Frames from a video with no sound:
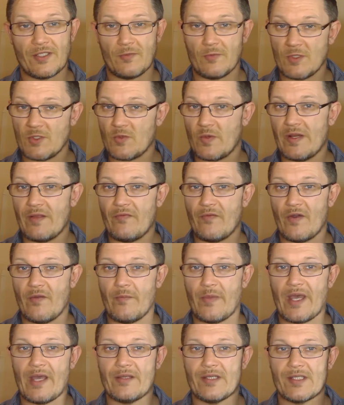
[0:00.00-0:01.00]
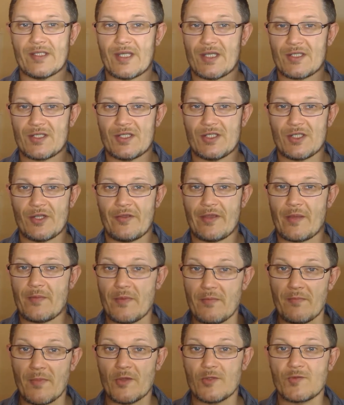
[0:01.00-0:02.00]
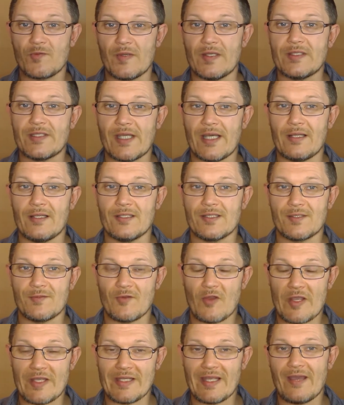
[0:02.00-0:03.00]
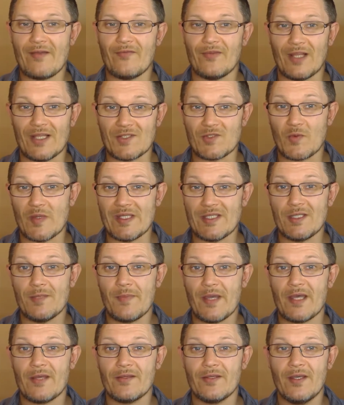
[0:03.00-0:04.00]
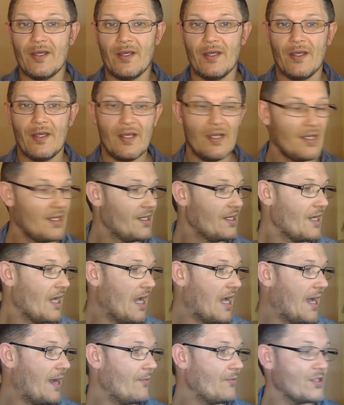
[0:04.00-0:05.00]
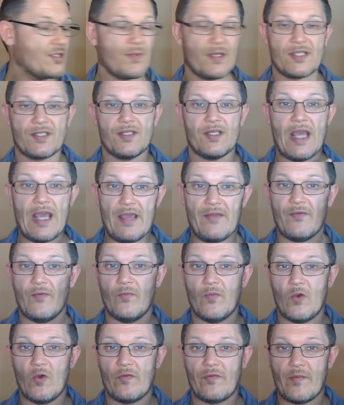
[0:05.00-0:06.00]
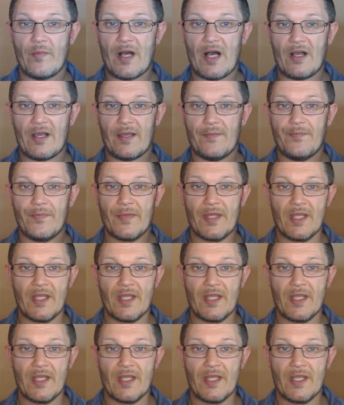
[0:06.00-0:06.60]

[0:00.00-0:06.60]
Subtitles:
It was £25. It's actually showing up in most retailers right now for like £20, which makes it even more of a bargain.